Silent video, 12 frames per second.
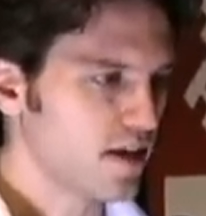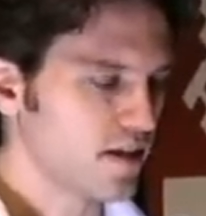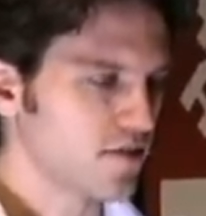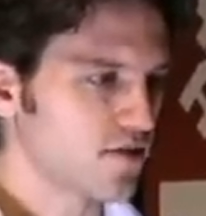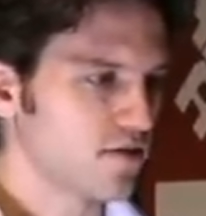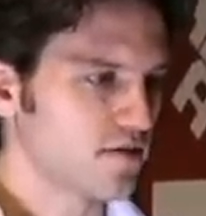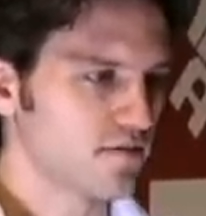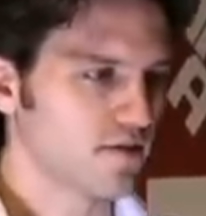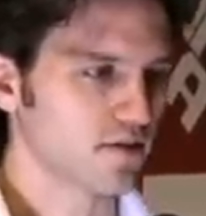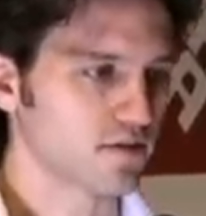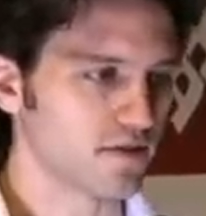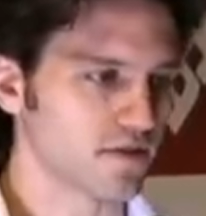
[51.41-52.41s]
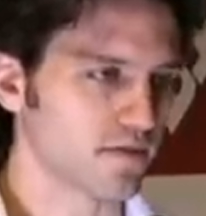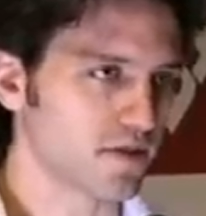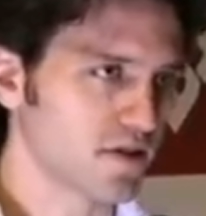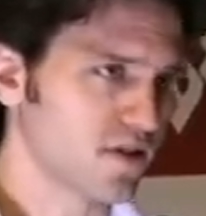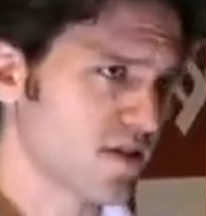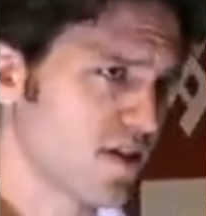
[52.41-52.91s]
in certain verticals,
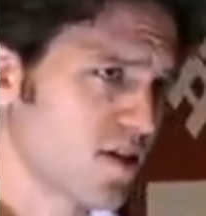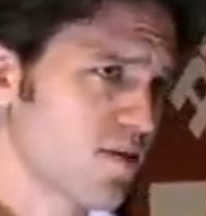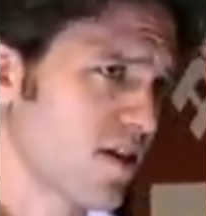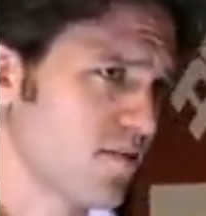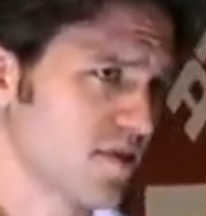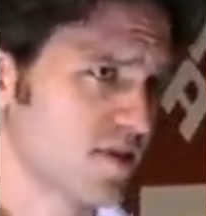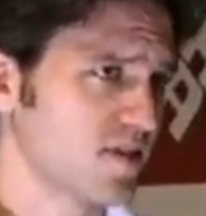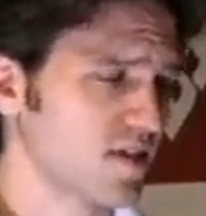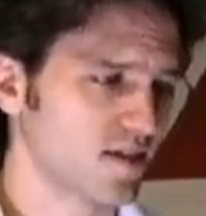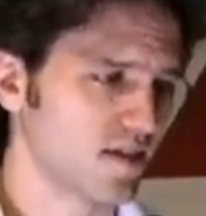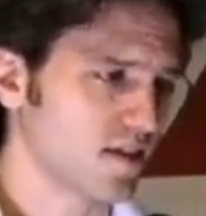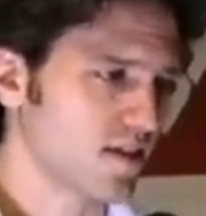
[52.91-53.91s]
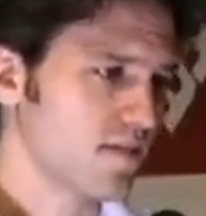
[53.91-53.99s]
which is an incredible statistic.